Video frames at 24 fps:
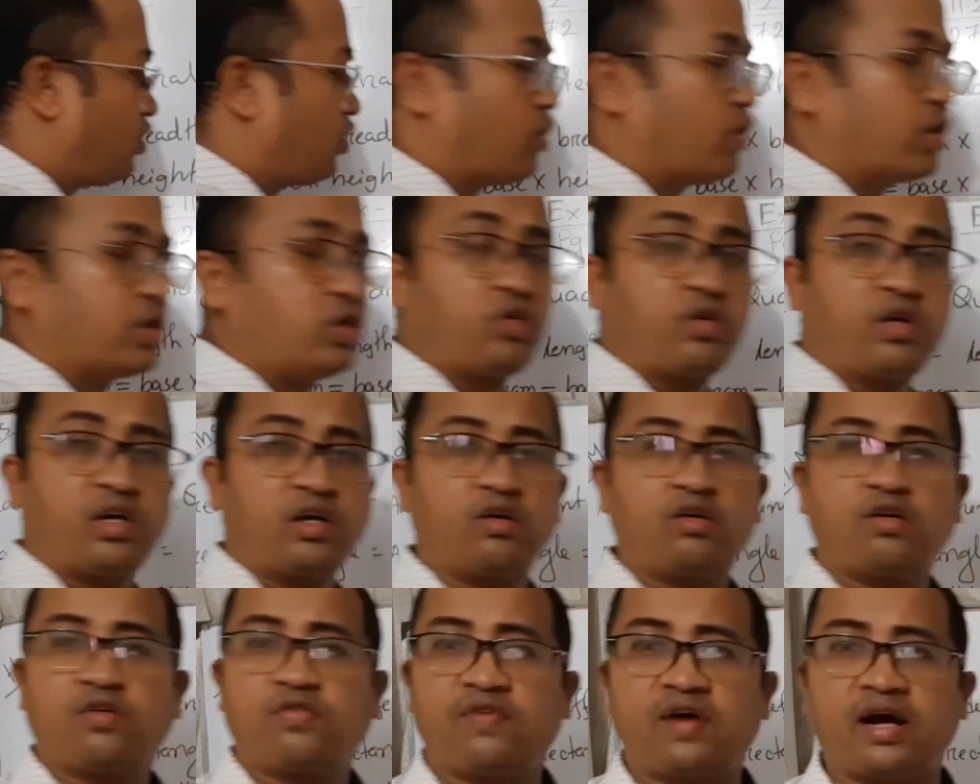No, you
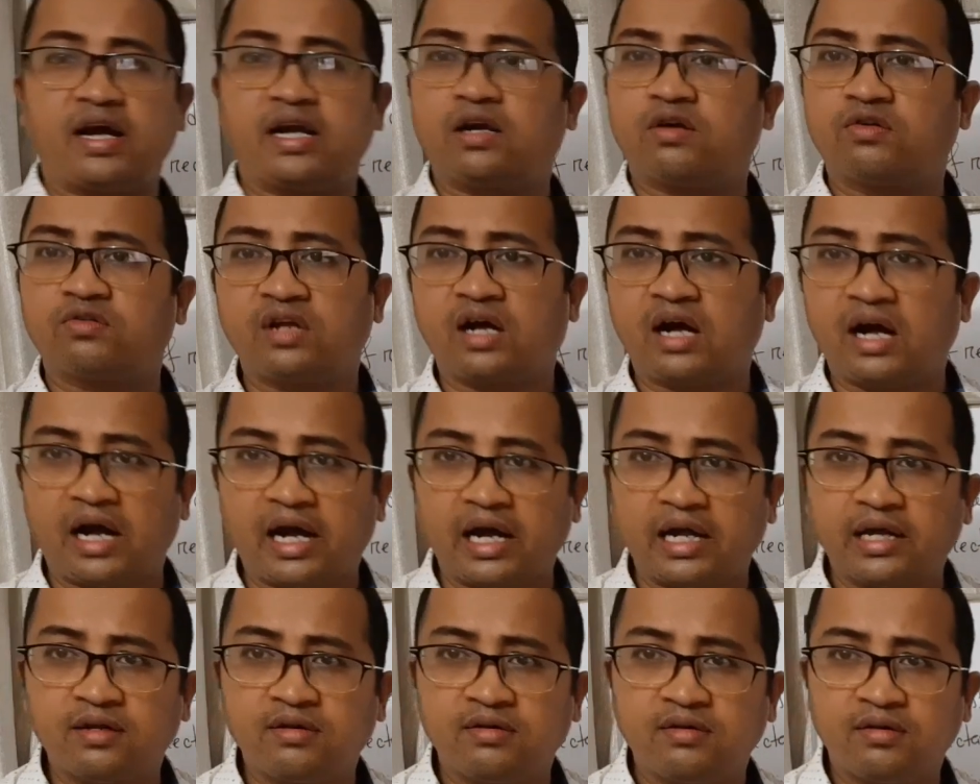cannot find out the
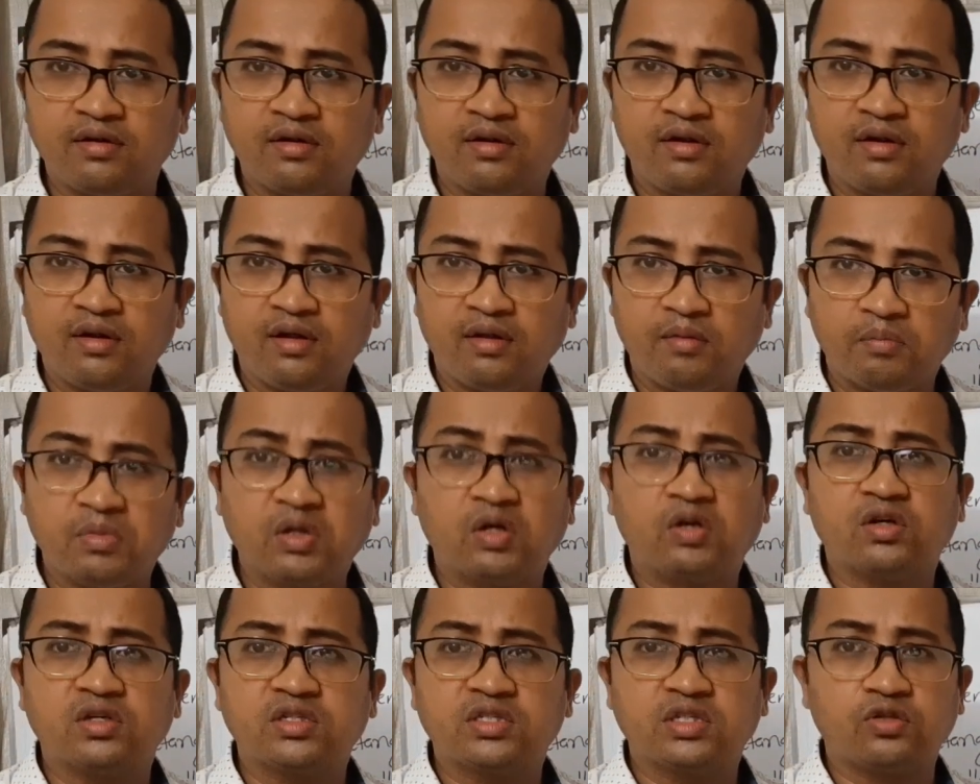height
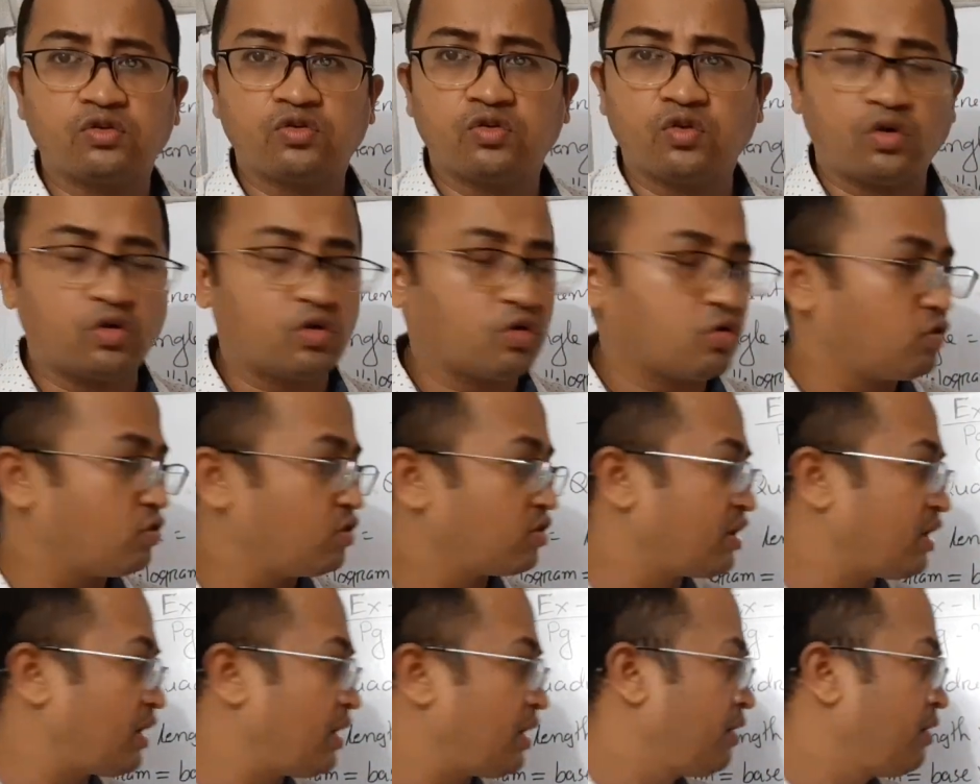because you don't
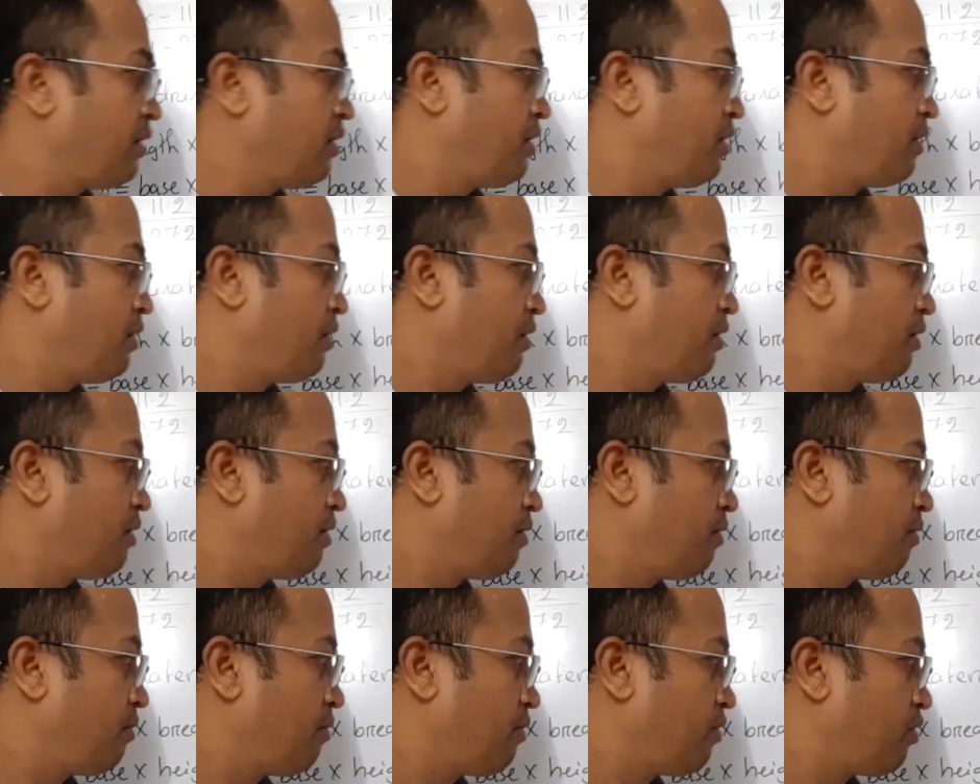know the
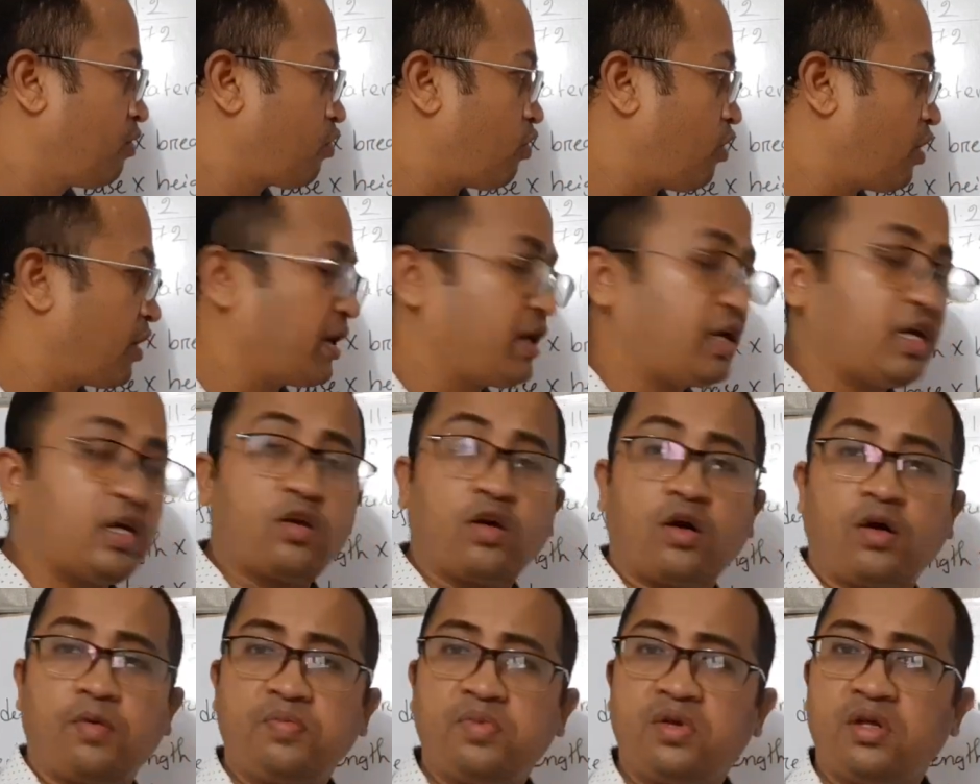
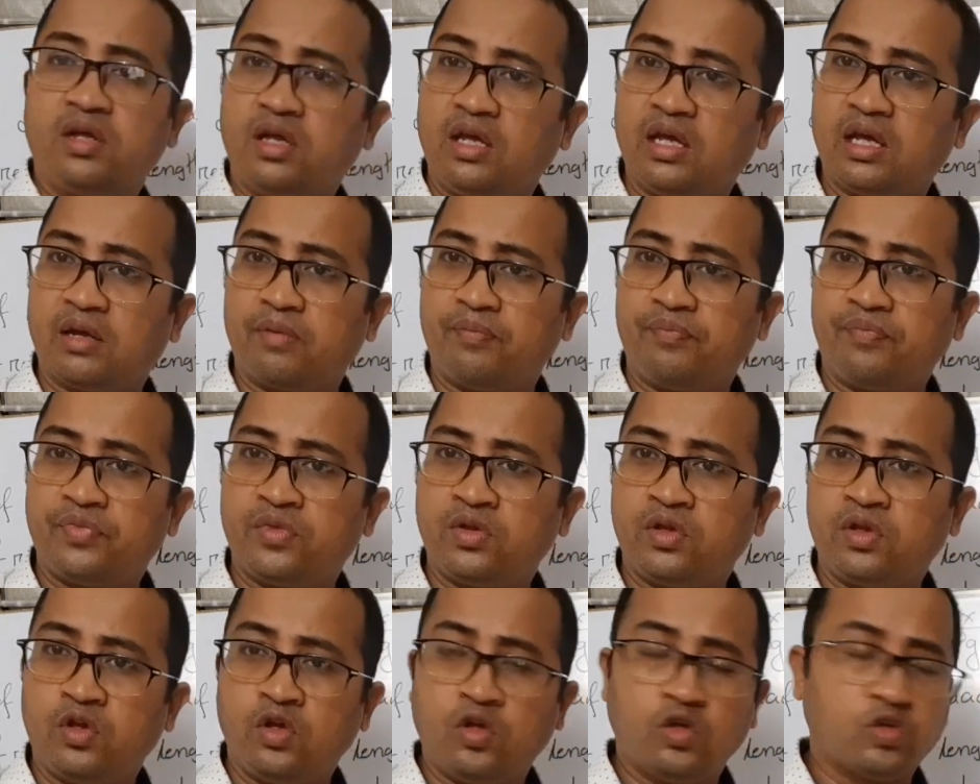coordinate of E.
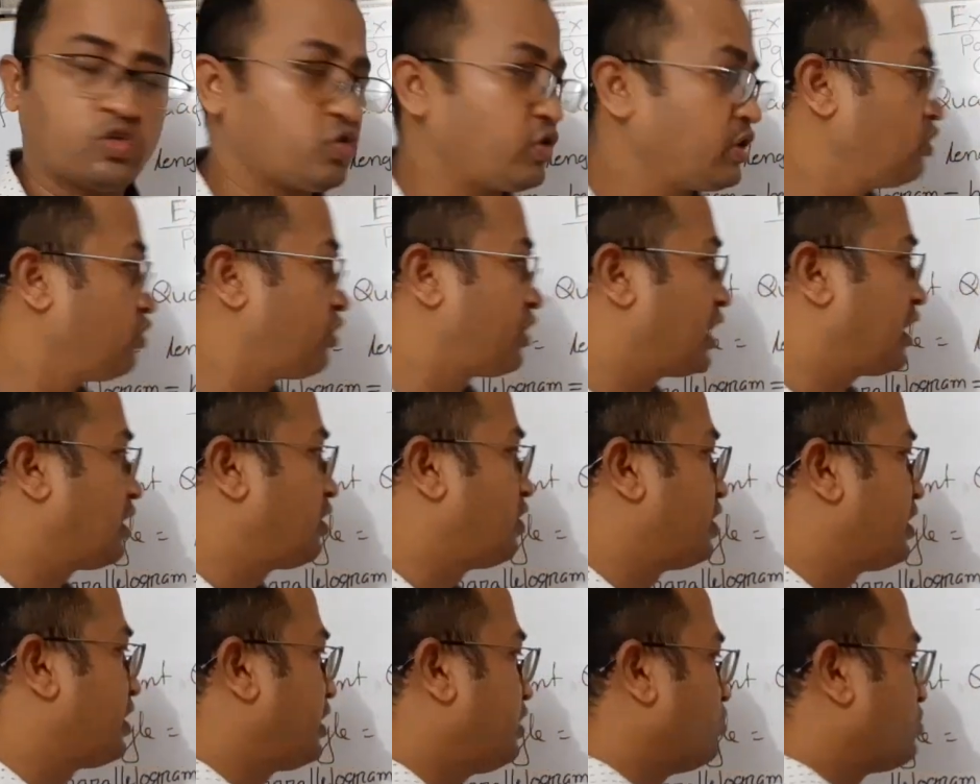So you
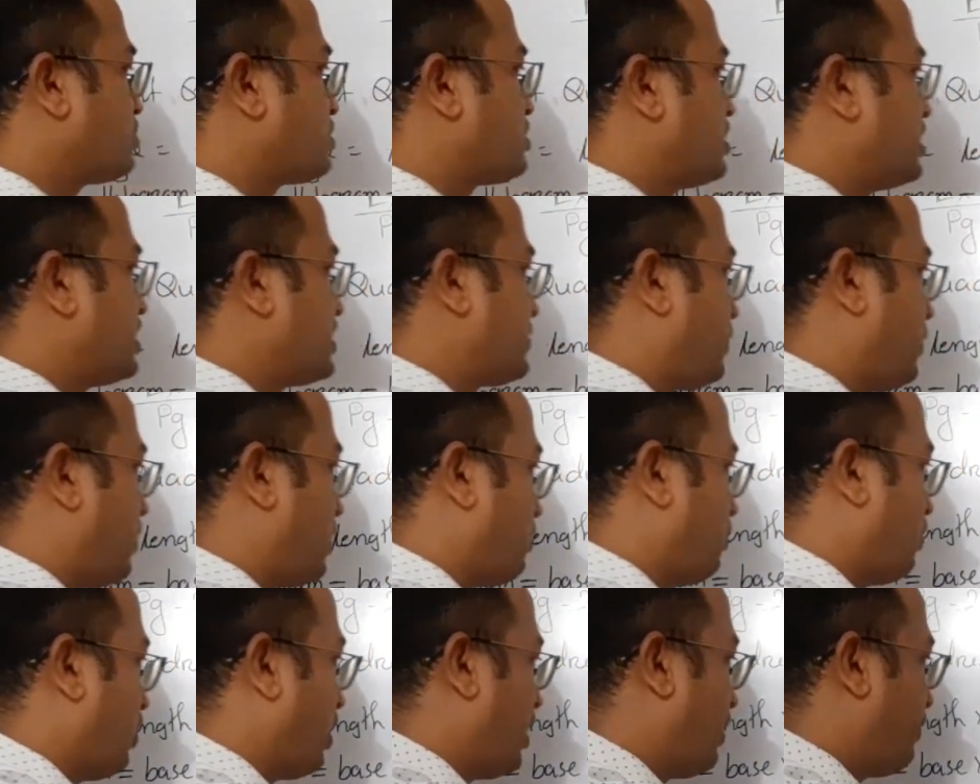cannot use this
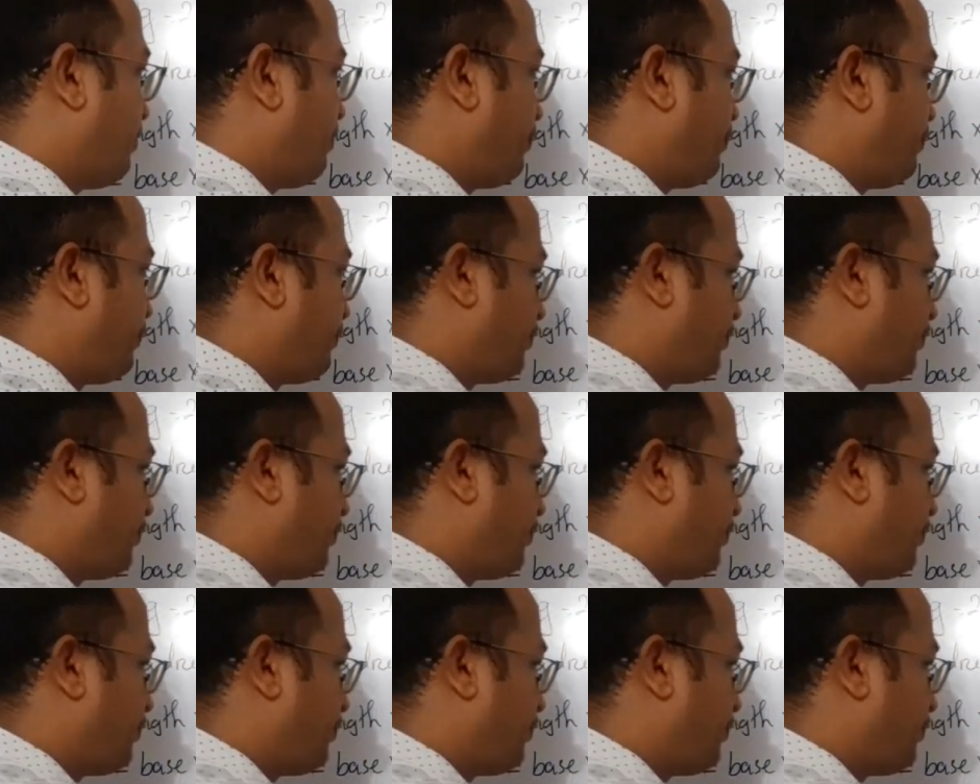formula.